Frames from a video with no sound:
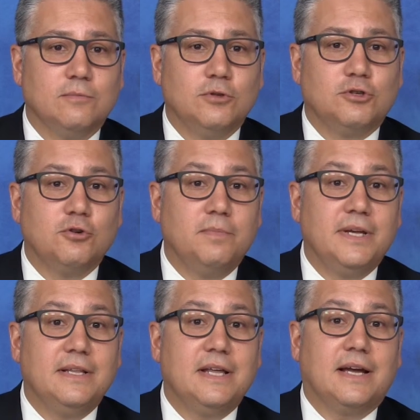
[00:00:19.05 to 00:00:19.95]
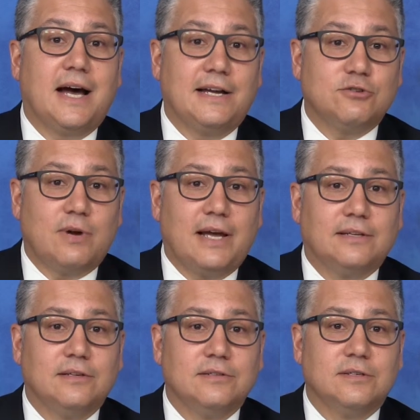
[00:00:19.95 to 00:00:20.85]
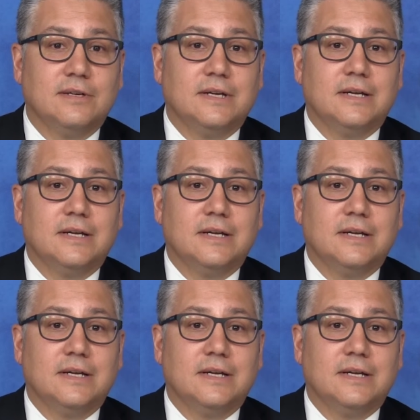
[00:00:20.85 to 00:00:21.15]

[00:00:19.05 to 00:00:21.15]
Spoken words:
which could be the contractors